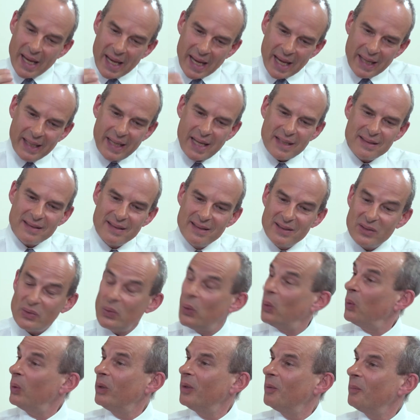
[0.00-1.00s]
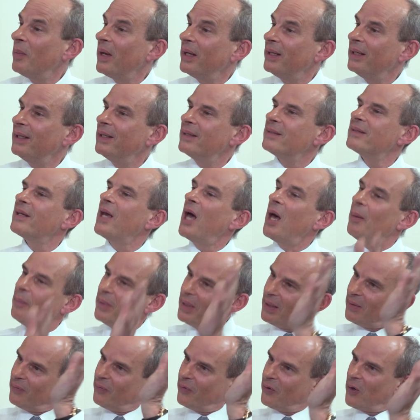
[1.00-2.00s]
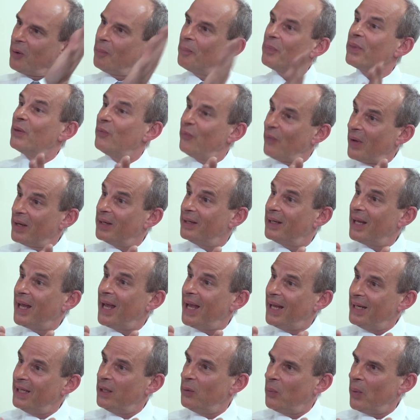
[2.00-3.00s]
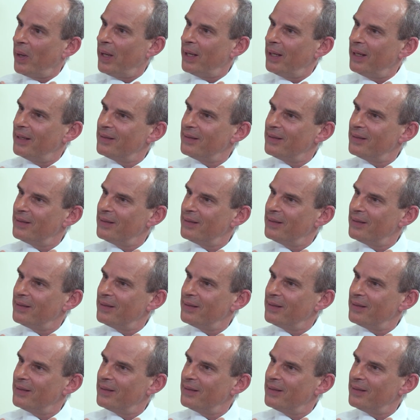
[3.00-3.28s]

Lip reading: In essence, all the money is coming from the funder anyway.